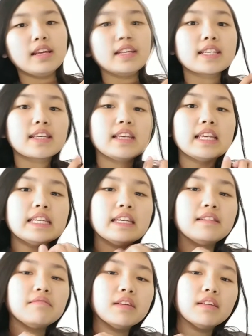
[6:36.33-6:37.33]

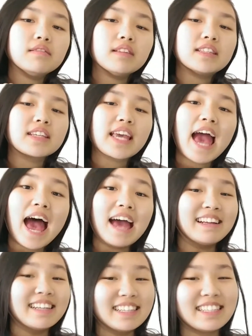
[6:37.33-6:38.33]
It's a
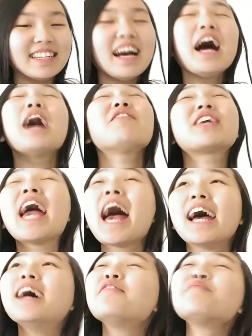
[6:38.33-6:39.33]
cat. I
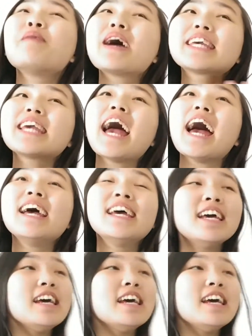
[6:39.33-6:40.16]
have a pet cat.